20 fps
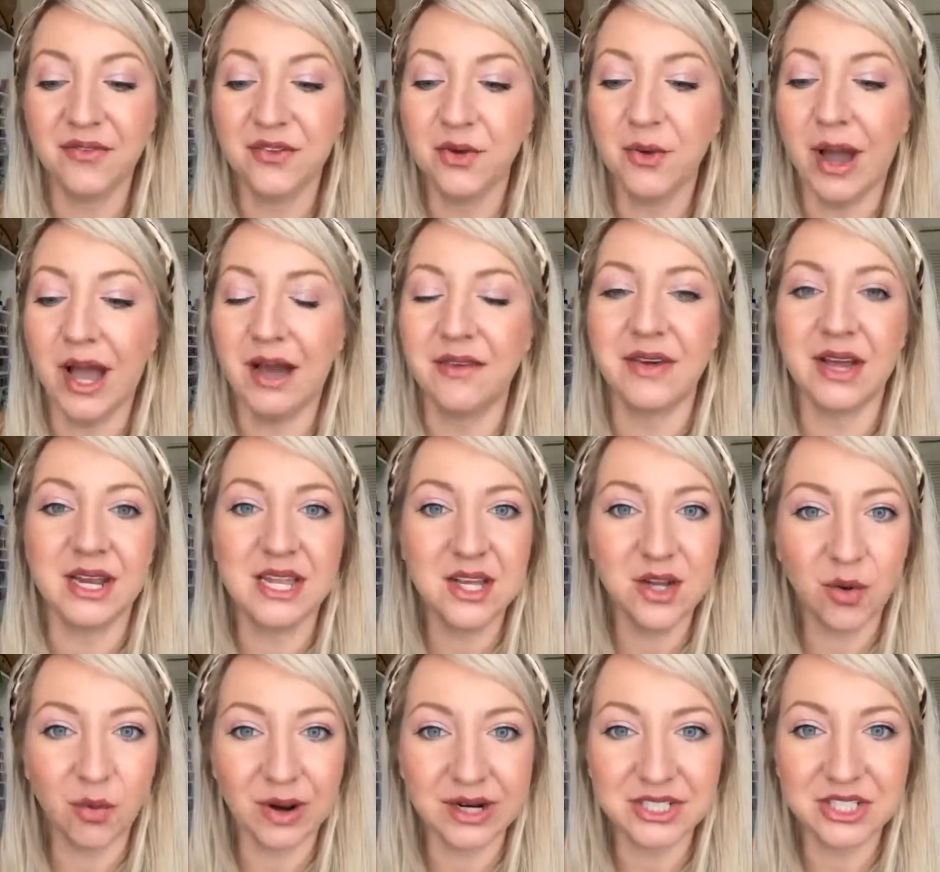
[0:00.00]
If you have
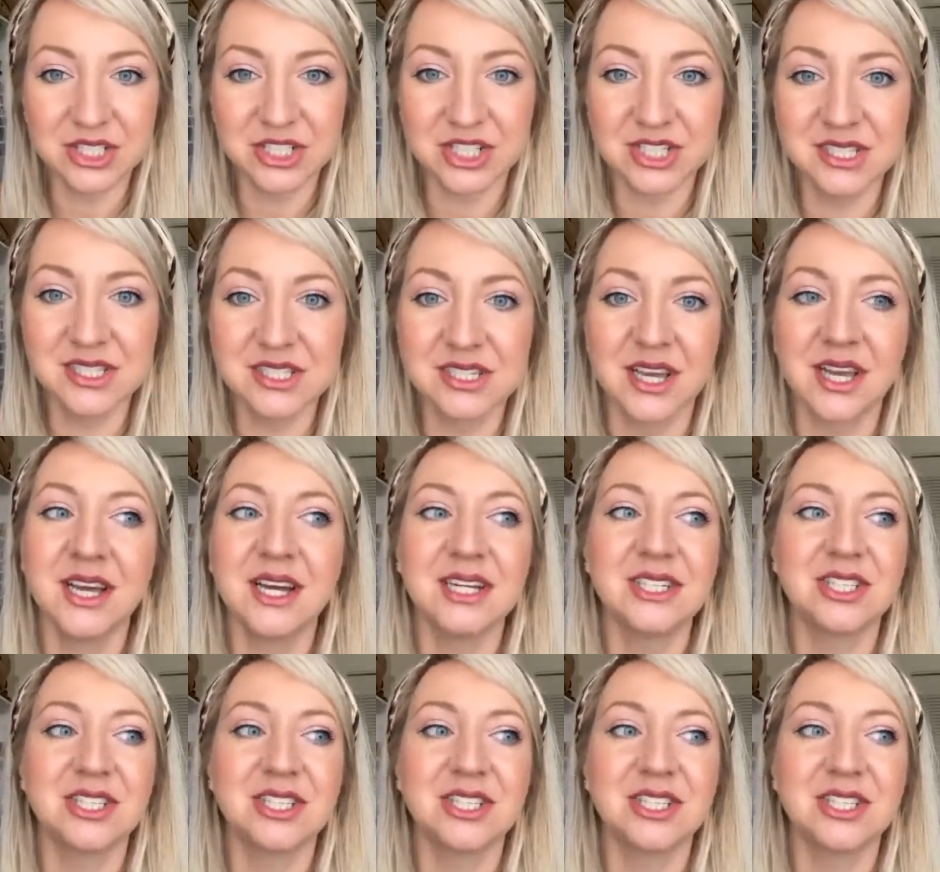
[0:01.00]
any questions,